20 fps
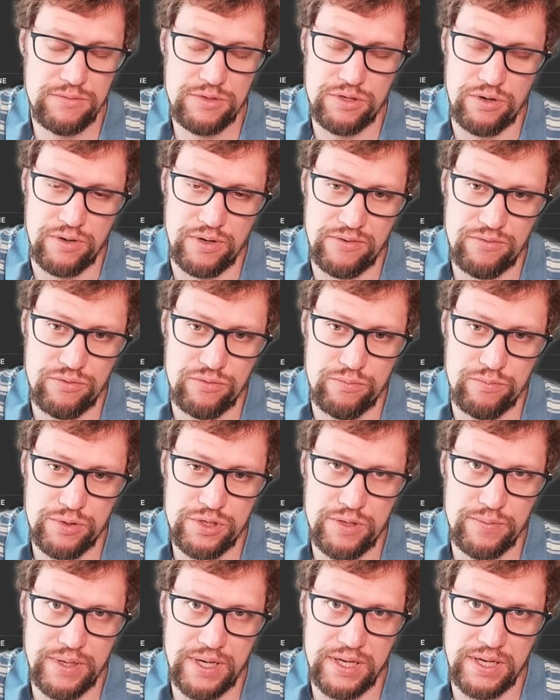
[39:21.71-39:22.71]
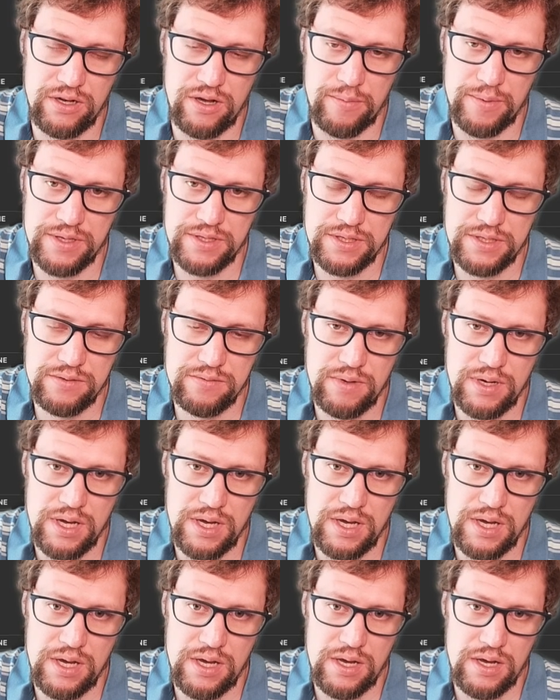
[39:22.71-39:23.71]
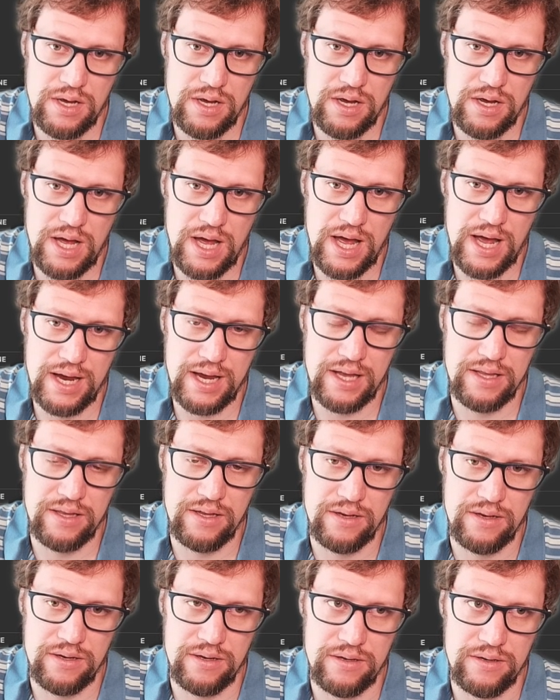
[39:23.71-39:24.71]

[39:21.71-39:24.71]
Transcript: So if you put something in the comments, I can